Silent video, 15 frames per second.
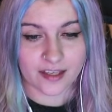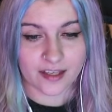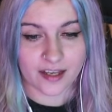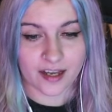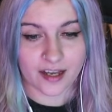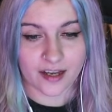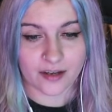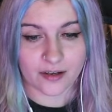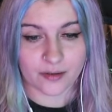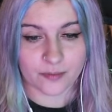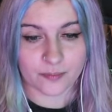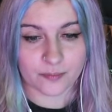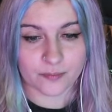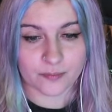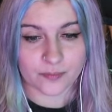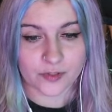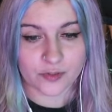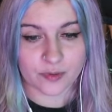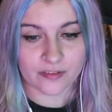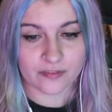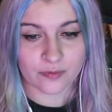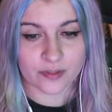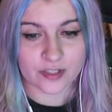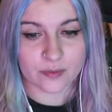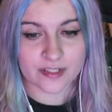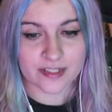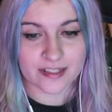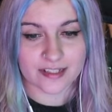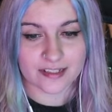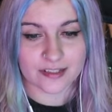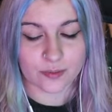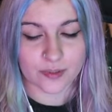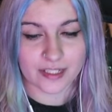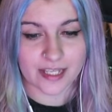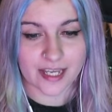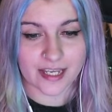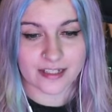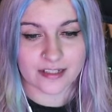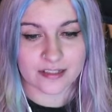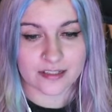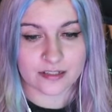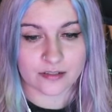24, 26, 28.